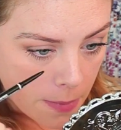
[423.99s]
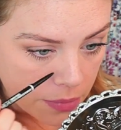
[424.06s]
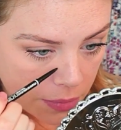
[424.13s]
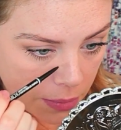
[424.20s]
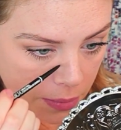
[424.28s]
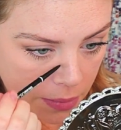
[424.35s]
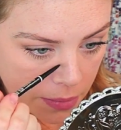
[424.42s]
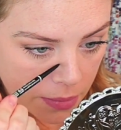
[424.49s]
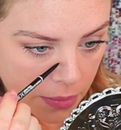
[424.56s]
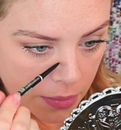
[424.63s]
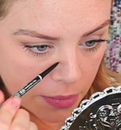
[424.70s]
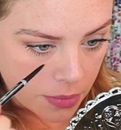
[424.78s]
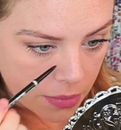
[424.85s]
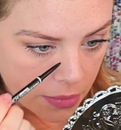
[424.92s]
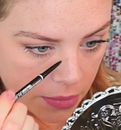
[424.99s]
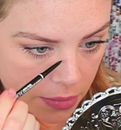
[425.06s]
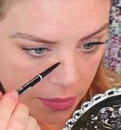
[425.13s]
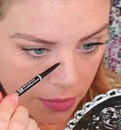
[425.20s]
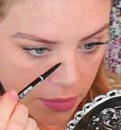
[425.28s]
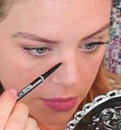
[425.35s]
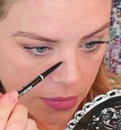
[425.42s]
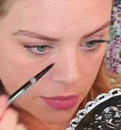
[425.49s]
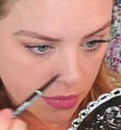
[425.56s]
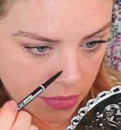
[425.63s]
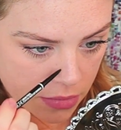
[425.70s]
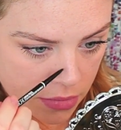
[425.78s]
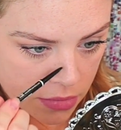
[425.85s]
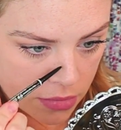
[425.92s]
it with 3
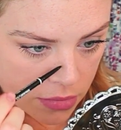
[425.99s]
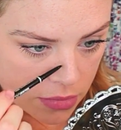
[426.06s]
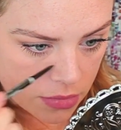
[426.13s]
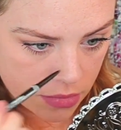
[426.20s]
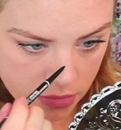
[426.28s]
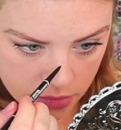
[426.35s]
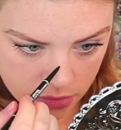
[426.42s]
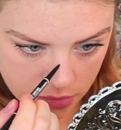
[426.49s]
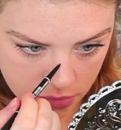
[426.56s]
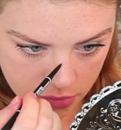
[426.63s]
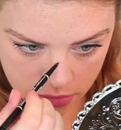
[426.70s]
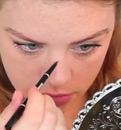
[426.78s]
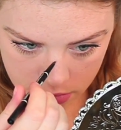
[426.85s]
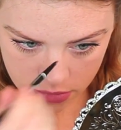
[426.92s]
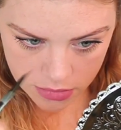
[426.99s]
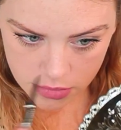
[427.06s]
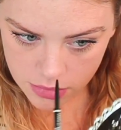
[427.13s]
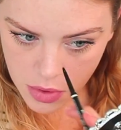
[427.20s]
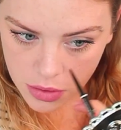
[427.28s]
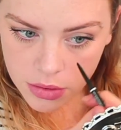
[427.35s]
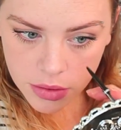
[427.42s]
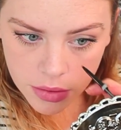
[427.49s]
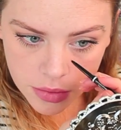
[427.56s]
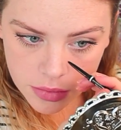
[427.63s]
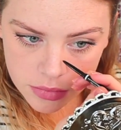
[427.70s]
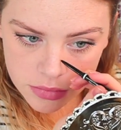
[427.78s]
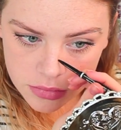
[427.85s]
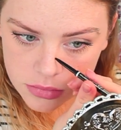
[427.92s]
separate
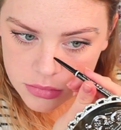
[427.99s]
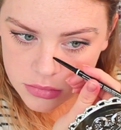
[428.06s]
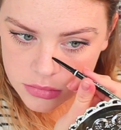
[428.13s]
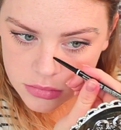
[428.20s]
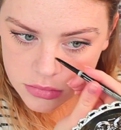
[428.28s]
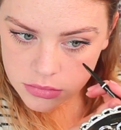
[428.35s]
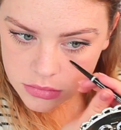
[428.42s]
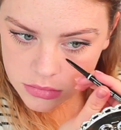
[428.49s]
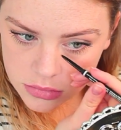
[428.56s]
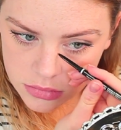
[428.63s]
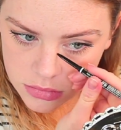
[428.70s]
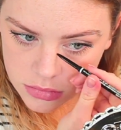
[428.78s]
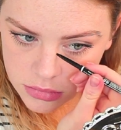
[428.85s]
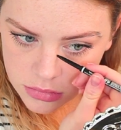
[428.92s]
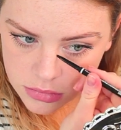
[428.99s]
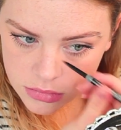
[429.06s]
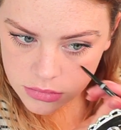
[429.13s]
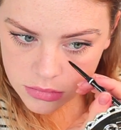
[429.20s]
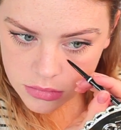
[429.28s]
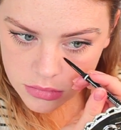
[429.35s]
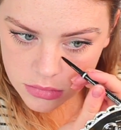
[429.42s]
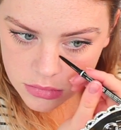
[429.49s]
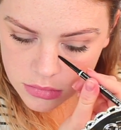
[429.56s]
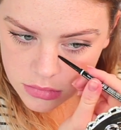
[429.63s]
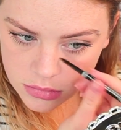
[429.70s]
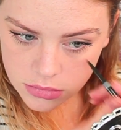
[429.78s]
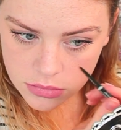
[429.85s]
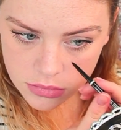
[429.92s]
colors of eyebrow pencil. The first
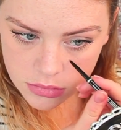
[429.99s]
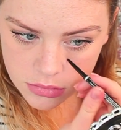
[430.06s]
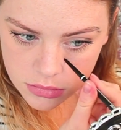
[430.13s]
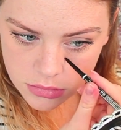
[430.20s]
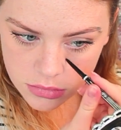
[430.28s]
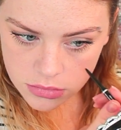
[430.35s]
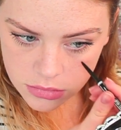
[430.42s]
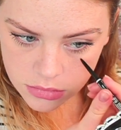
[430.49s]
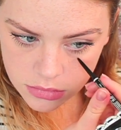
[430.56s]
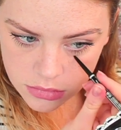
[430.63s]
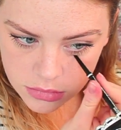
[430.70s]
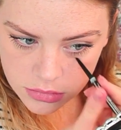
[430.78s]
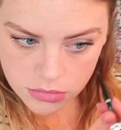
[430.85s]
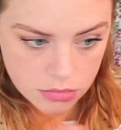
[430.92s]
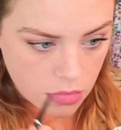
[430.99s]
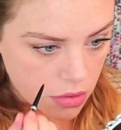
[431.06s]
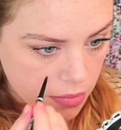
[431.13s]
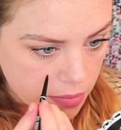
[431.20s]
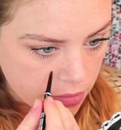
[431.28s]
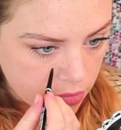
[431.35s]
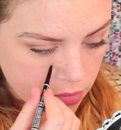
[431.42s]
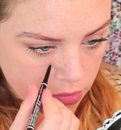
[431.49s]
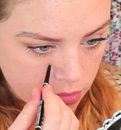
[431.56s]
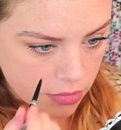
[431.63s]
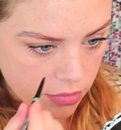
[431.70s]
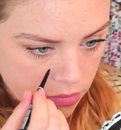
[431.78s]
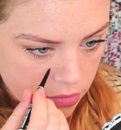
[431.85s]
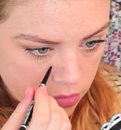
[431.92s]
one that I'm using is the NYX
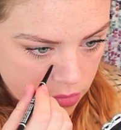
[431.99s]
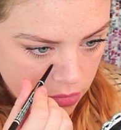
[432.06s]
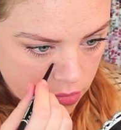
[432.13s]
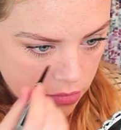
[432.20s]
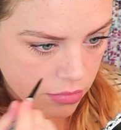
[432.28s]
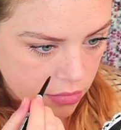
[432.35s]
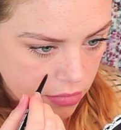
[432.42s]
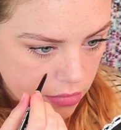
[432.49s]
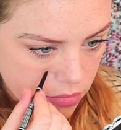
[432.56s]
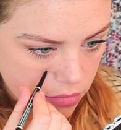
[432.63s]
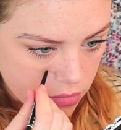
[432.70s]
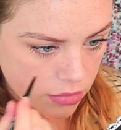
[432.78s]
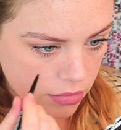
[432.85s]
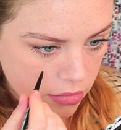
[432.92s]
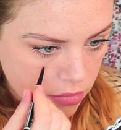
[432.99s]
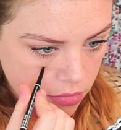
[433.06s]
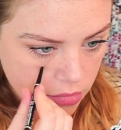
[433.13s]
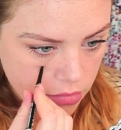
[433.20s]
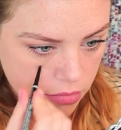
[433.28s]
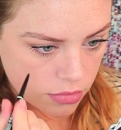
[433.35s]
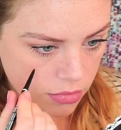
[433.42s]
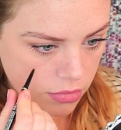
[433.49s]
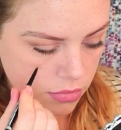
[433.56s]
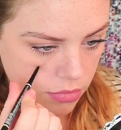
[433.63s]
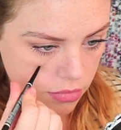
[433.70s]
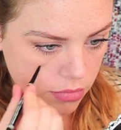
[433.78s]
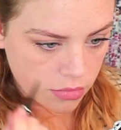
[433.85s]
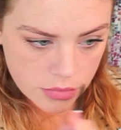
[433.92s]
Micro Brow Pencil in the
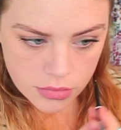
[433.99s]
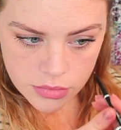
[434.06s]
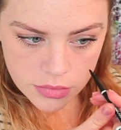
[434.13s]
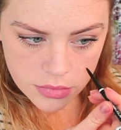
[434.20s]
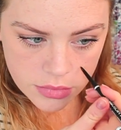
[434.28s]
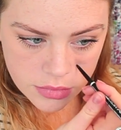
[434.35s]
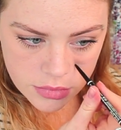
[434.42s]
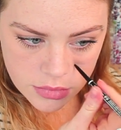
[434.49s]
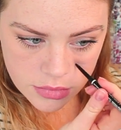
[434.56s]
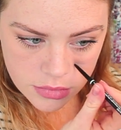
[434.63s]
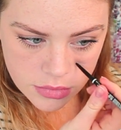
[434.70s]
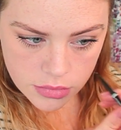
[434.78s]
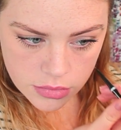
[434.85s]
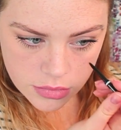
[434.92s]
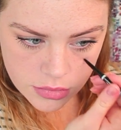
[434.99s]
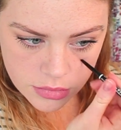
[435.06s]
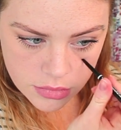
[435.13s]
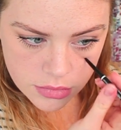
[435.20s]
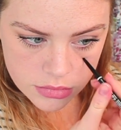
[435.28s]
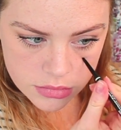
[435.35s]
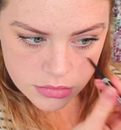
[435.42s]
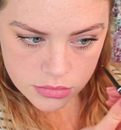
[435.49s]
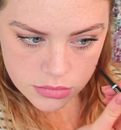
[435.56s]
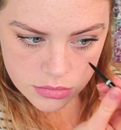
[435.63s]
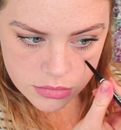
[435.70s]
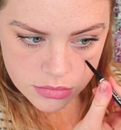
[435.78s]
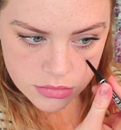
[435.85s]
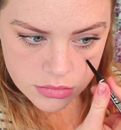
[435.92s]
shade Blonde, and this
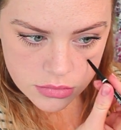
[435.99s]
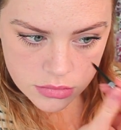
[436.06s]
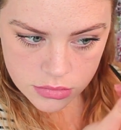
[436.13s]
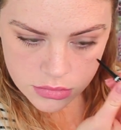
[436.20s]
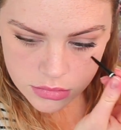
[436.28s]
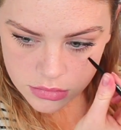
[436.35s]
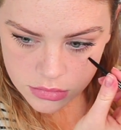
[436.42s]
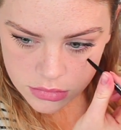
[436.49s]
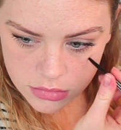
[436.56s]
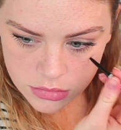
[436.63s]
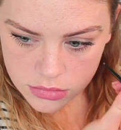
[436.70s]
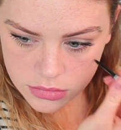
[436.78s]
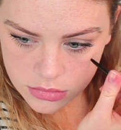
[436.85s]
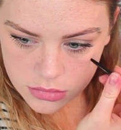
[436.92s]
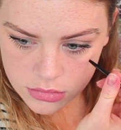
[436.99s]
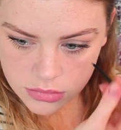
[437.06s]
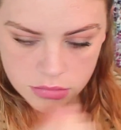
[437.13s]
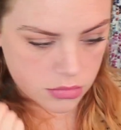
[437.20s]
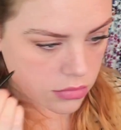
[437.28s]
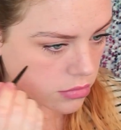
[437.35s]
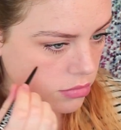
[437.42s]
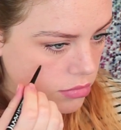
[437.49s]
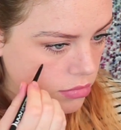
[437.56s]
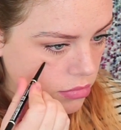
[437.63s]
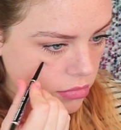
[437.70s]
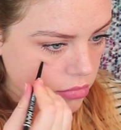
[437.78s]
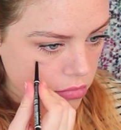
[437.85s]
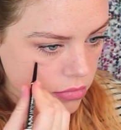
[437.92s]
is a really
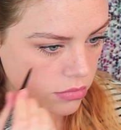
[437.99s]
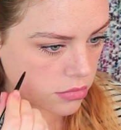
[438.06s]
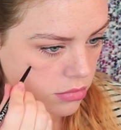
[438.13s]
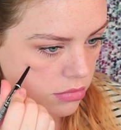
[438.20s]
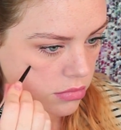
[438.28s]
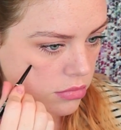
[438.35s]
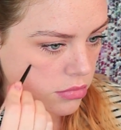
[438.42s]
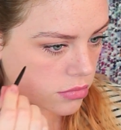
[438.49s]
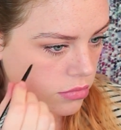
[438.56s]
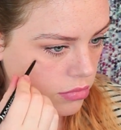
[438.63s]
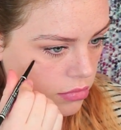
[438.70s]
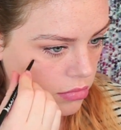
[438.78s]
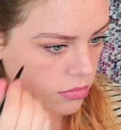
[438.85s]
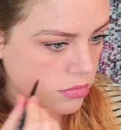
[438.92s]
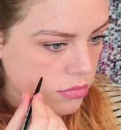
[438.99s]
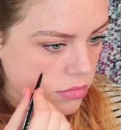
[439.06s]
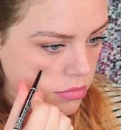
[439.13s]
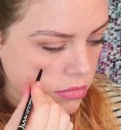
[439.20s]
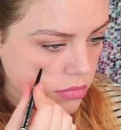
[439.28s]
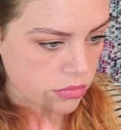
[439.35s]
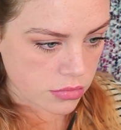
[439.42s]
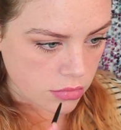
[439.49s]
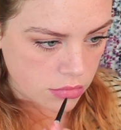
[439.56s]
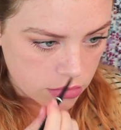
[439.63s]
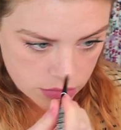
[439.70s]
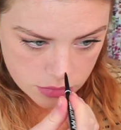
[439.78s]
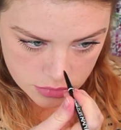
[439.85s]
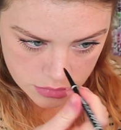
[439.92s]
light, almost
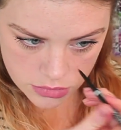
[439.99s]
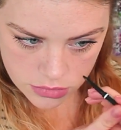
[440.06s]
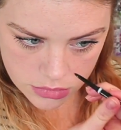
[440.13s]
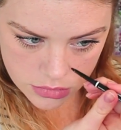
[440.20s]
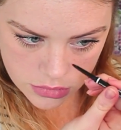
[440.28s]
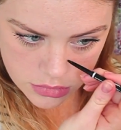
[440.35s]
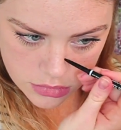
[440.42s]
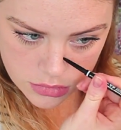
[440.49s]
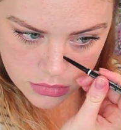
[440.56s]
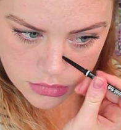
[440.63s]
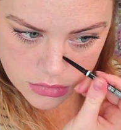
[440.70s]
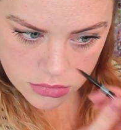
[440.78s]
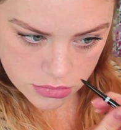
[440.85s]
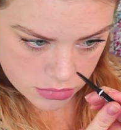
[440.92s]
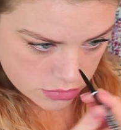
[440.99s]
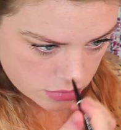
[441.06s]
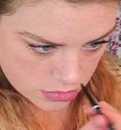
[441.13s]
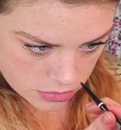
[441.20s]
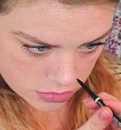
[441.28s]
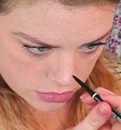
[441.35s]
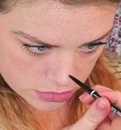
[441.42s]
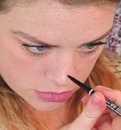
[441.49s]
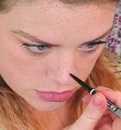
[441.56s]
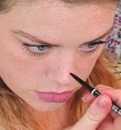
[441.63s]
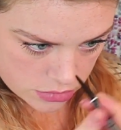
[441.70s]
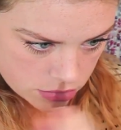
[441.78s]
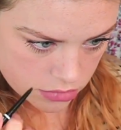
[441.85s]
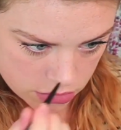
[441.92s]
auburn tone of
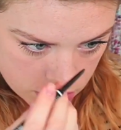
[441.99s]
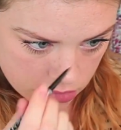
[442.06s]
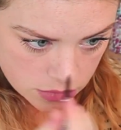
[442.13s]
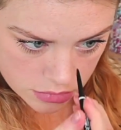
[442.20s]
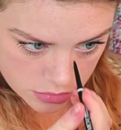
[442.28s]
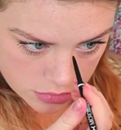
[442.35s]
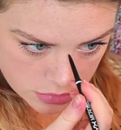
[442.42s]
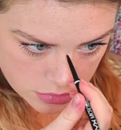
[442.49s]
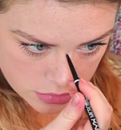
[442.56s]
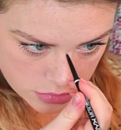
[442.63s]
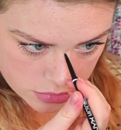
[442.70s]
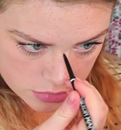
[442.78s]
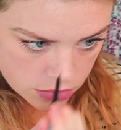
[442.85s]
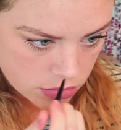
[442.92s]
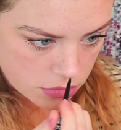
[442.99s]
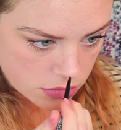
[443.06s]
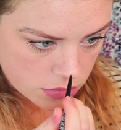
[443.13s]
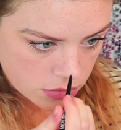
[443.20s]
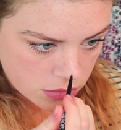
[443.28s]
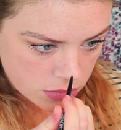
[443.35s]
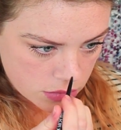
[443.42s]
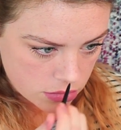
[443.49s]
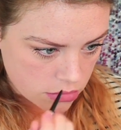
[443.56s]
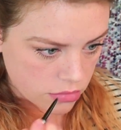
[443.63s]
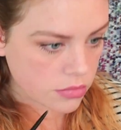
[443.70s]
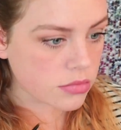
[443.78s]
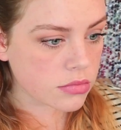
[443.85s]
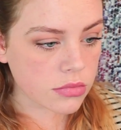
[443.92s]
a pencil, and so it's just going to
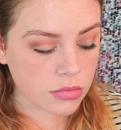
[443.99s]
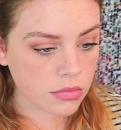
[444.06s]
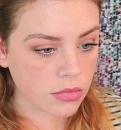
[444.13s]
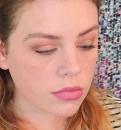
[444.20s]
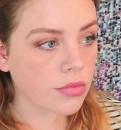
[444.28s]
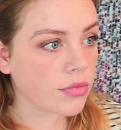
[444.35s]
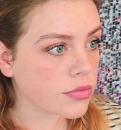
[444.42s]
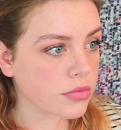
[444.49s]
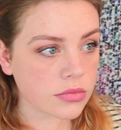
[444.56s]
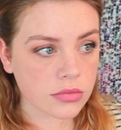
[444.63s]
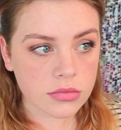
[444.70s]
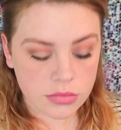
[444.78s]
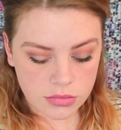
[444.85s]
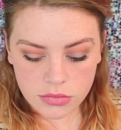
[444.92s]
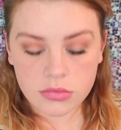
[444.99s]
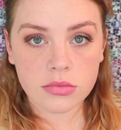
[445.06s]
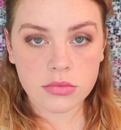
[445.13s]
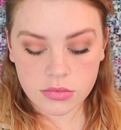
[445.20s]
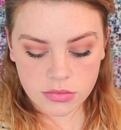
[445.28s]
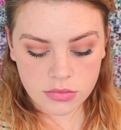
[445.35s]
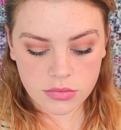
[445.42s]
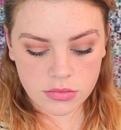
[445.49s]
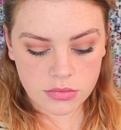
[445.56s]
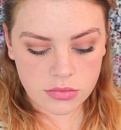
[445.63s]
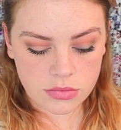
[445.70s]
do the most subtle